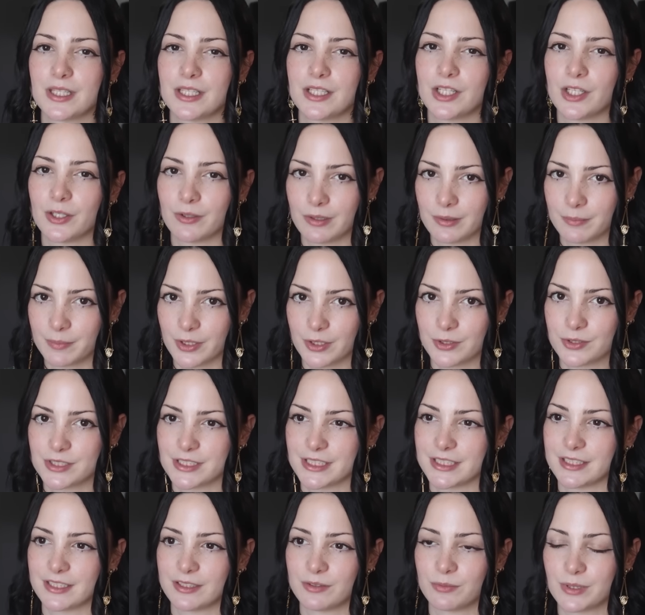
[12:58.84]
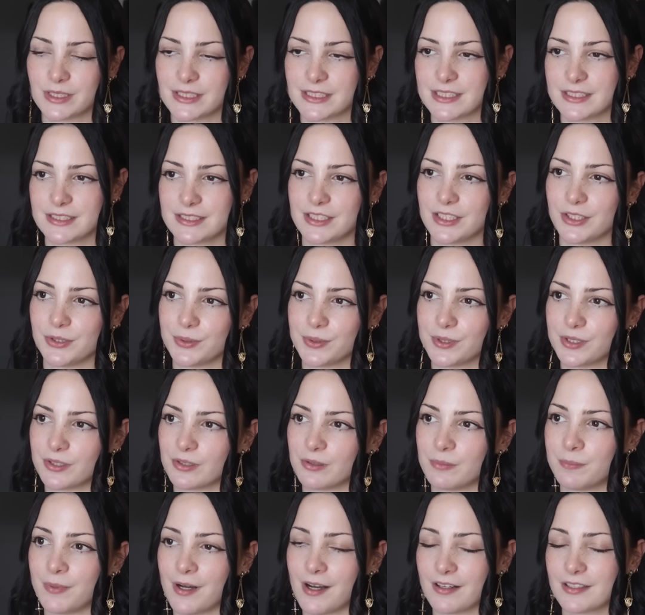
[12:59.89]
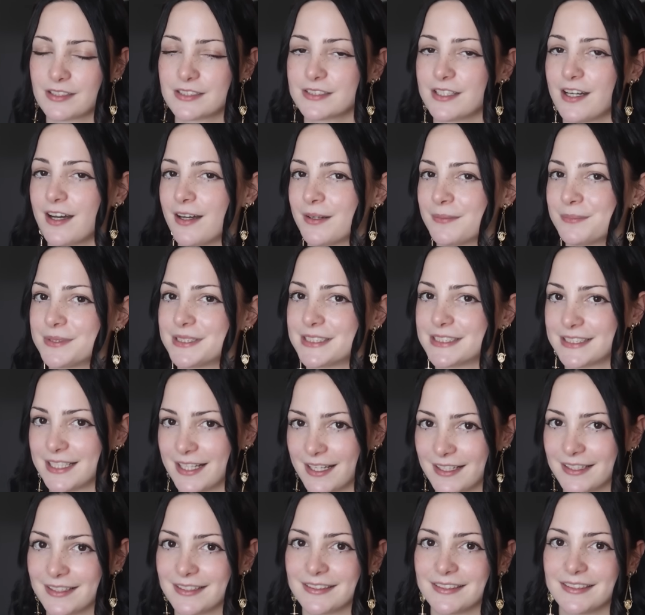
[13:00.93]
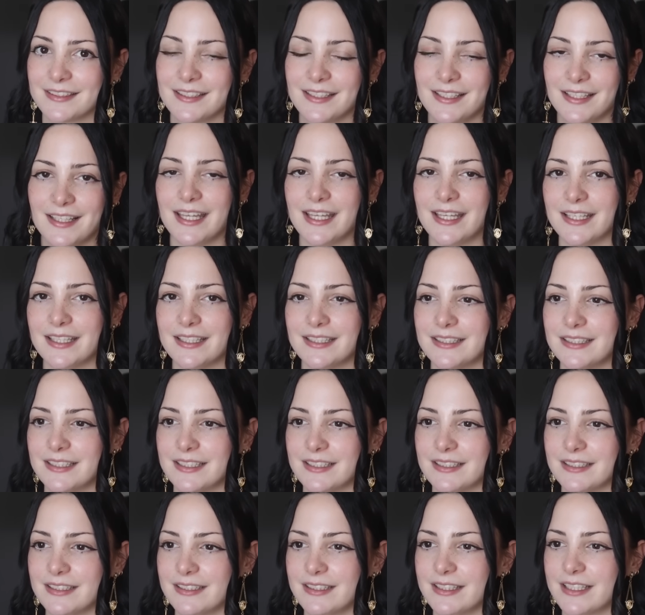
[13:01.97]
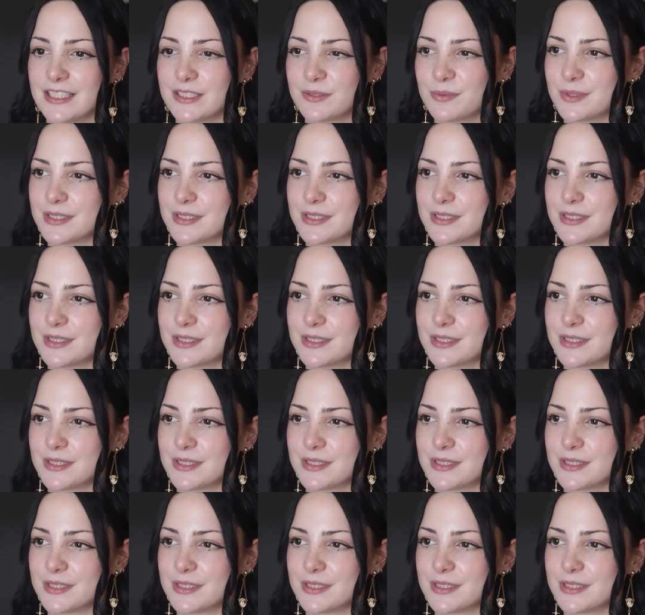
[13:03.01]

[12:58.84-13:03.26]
that Noah posted was this cute little box top design, and this